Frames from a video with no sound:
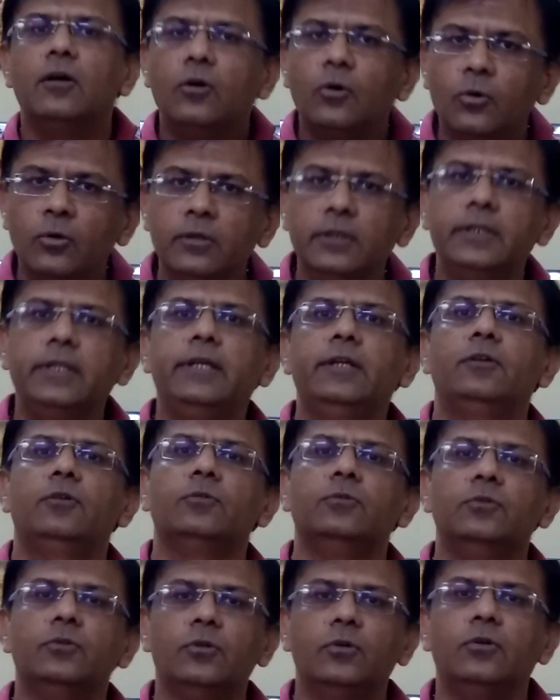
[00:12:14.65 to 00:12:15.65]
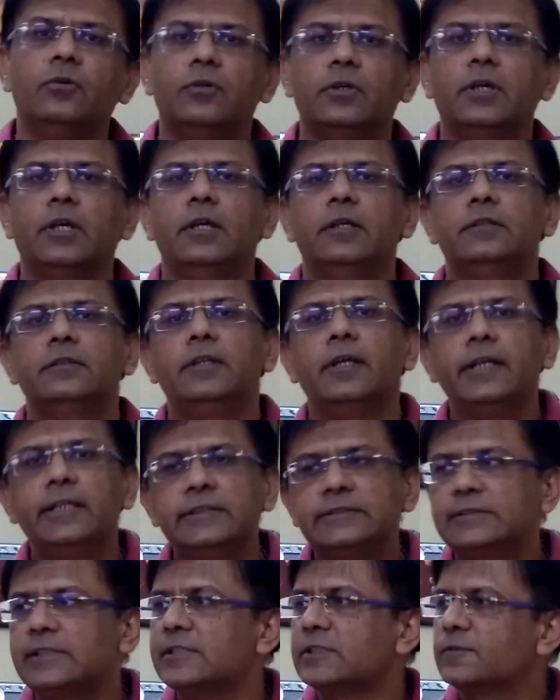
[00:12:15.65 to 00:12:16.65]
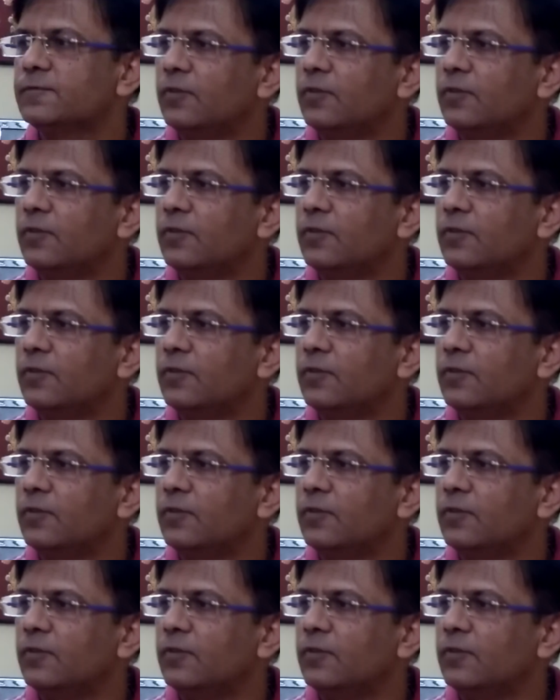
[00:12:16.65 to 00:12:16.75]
only to know the reasons